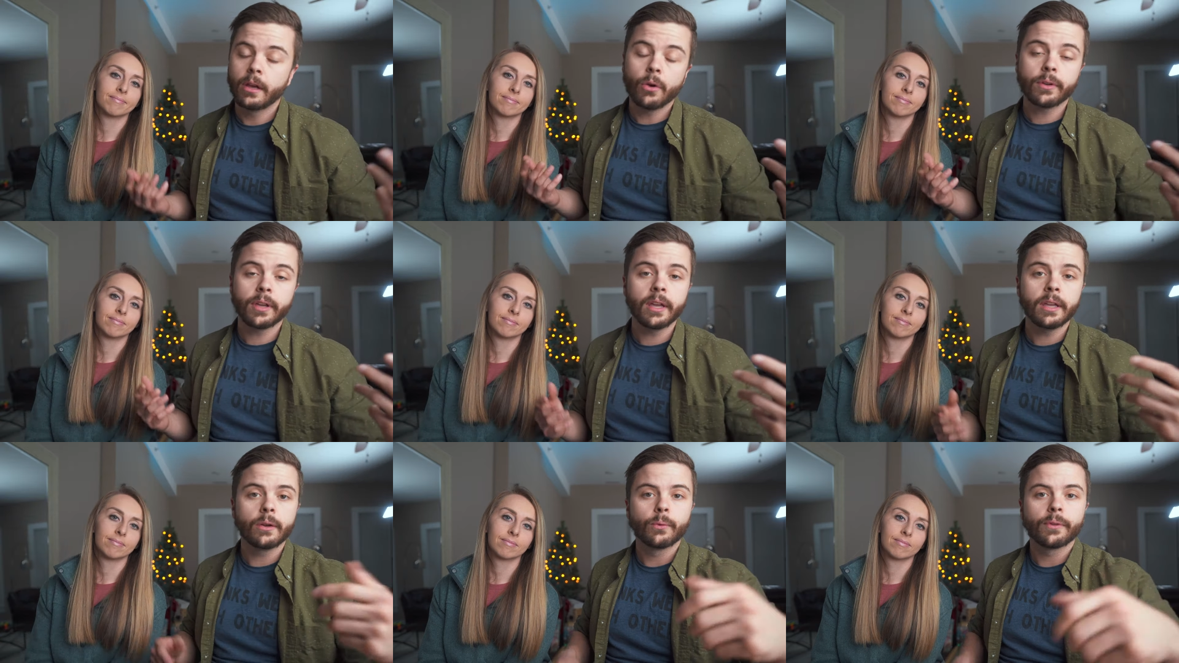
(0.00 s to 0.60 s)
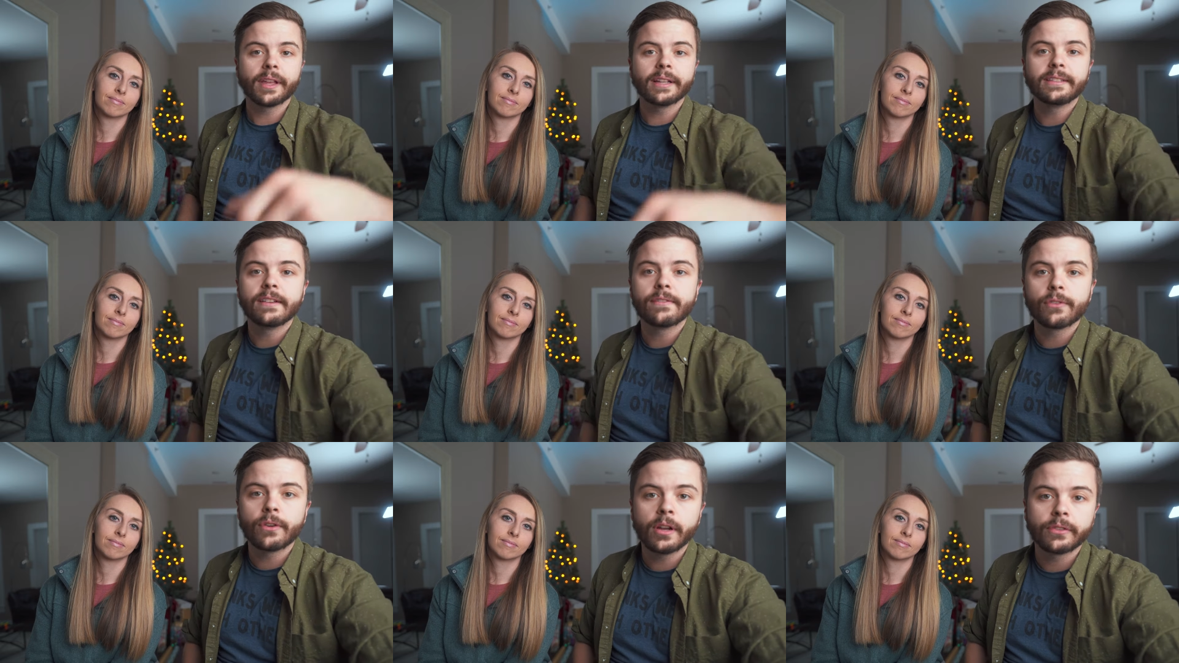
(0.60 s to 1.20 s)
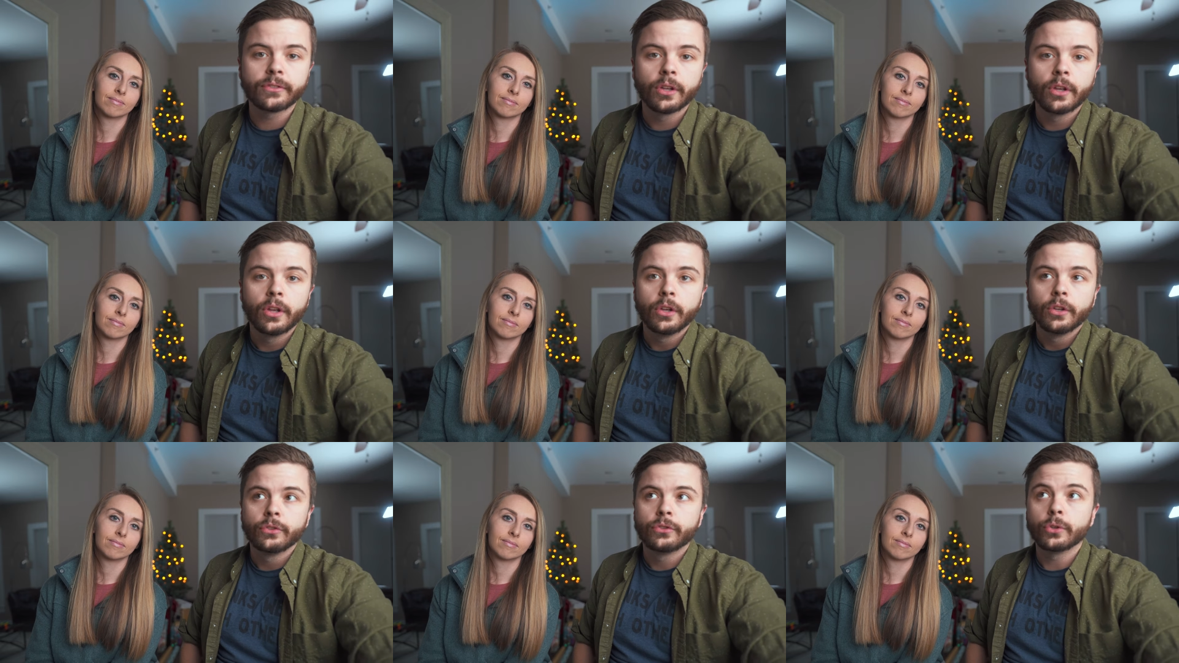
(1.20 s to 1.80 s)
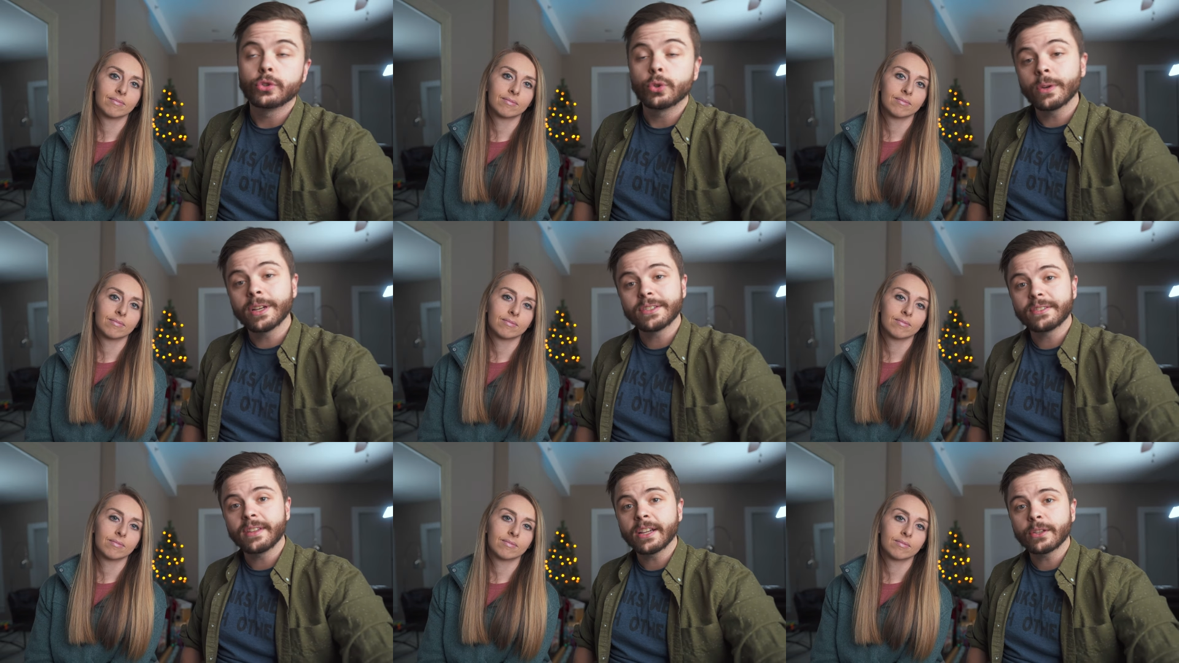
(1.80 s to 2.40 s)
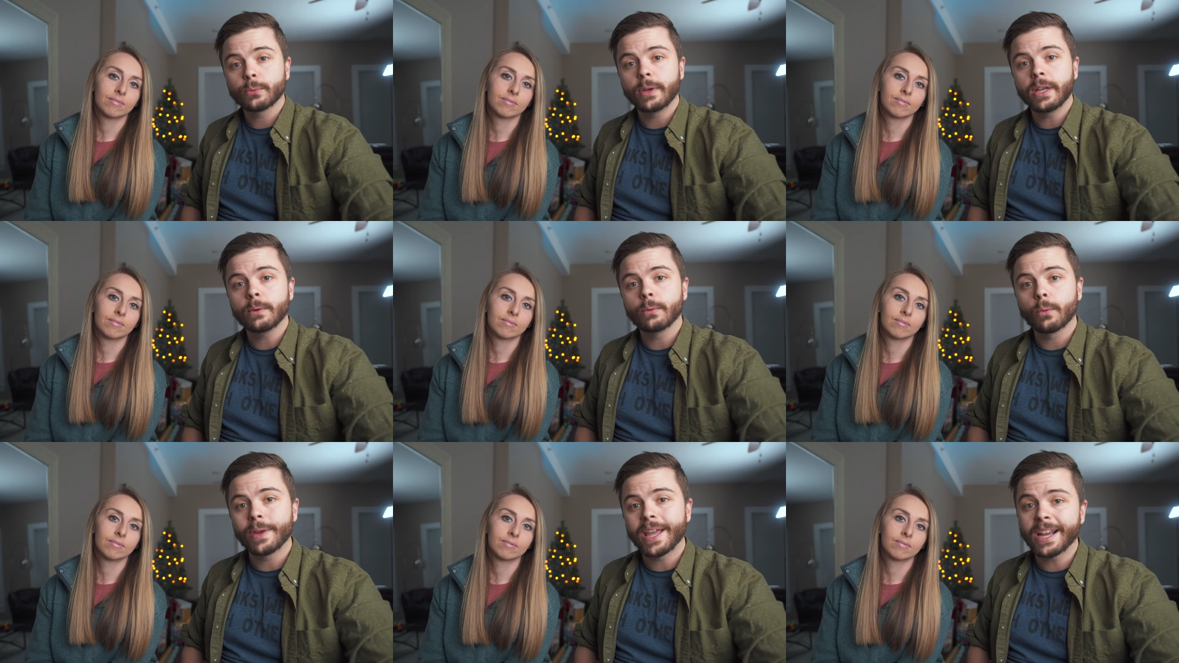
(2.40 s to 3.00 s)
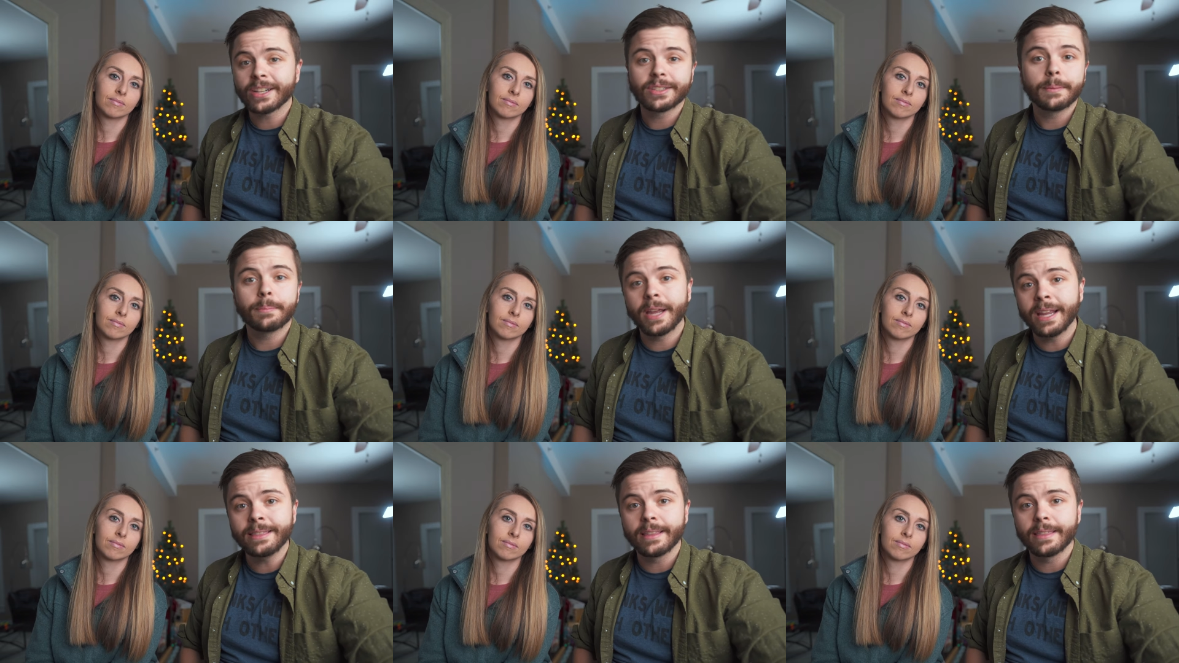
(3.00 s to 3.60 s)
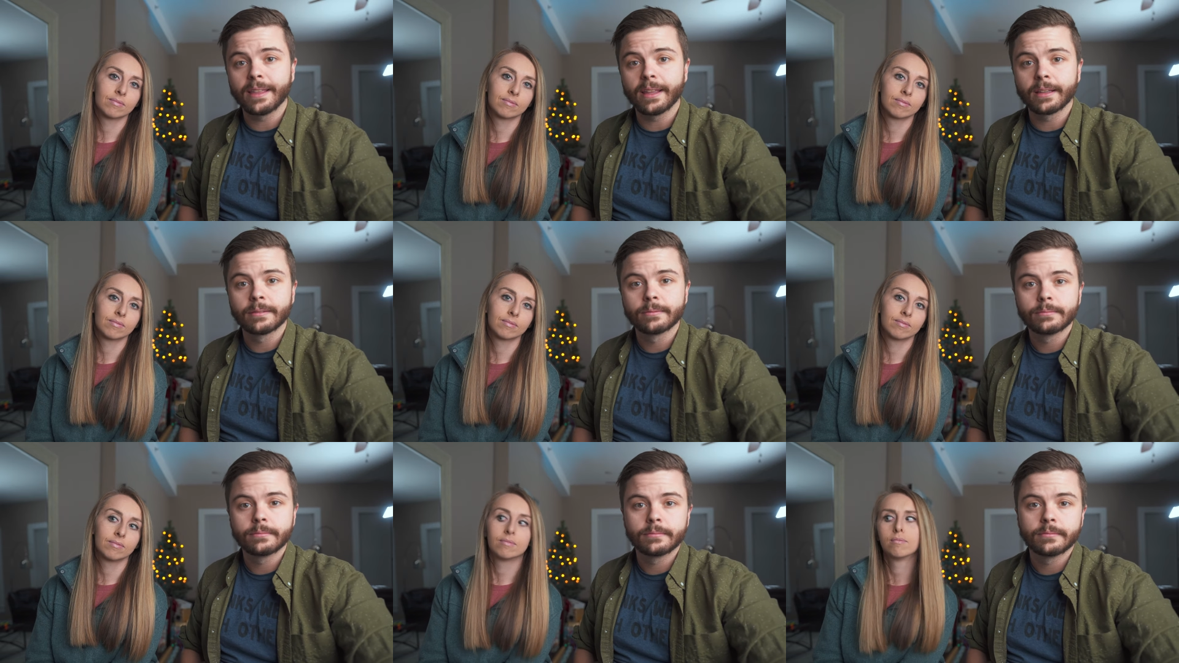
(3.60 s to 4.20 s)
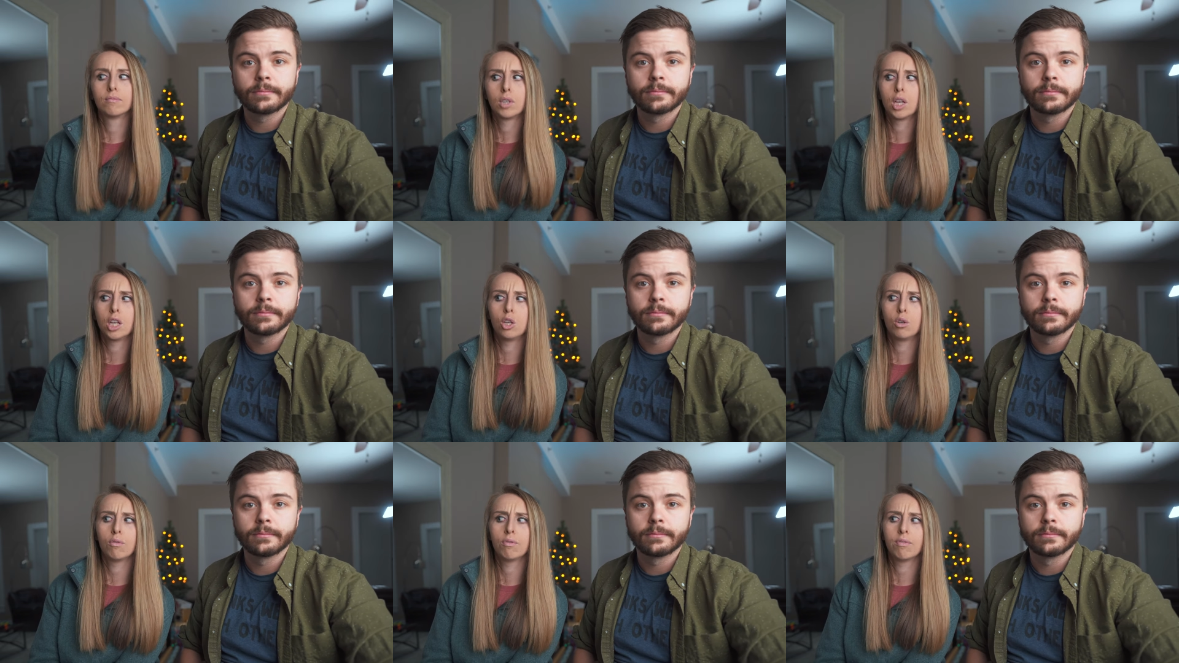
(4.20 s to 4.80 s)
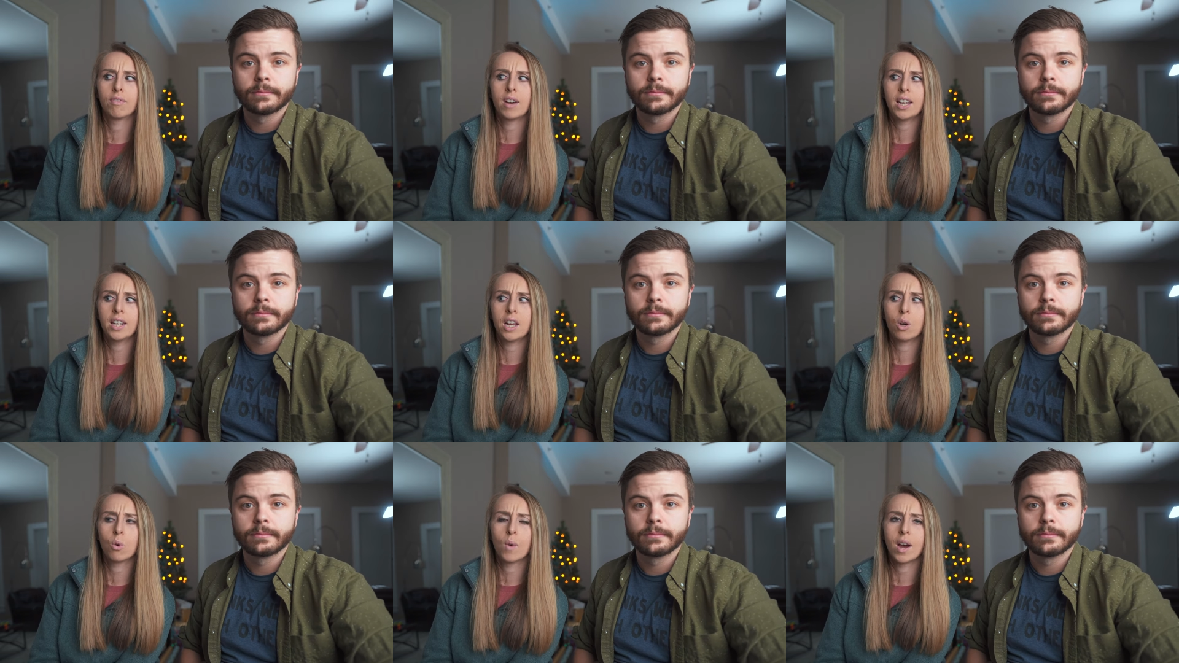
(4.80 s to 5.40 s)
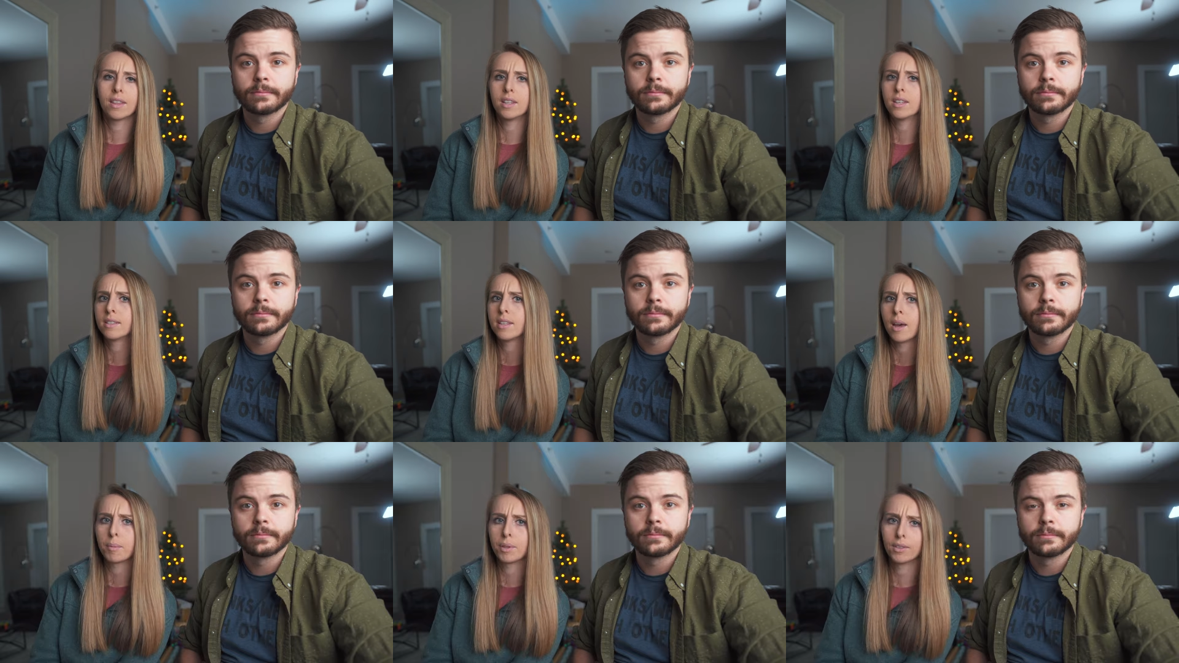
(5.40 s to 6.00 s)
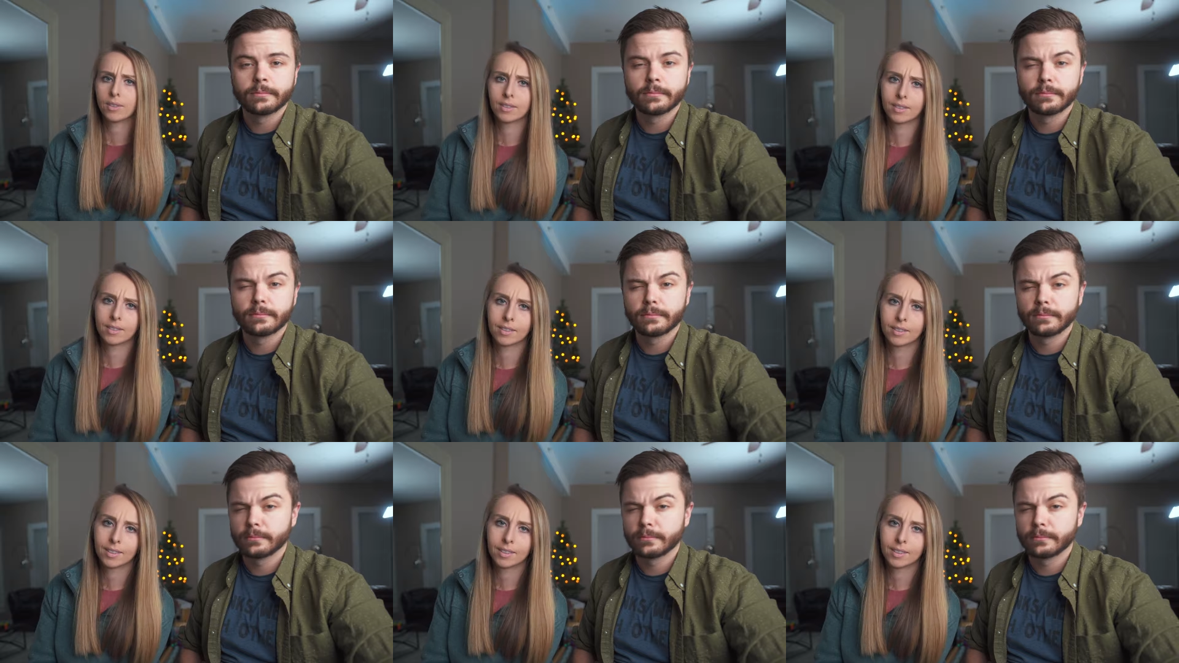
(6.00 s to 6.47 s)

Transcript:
Speaker 1: Okay, well that's it for us. So join us next week when we actually paint the thing.
Speaker 2: And you find out why this happens.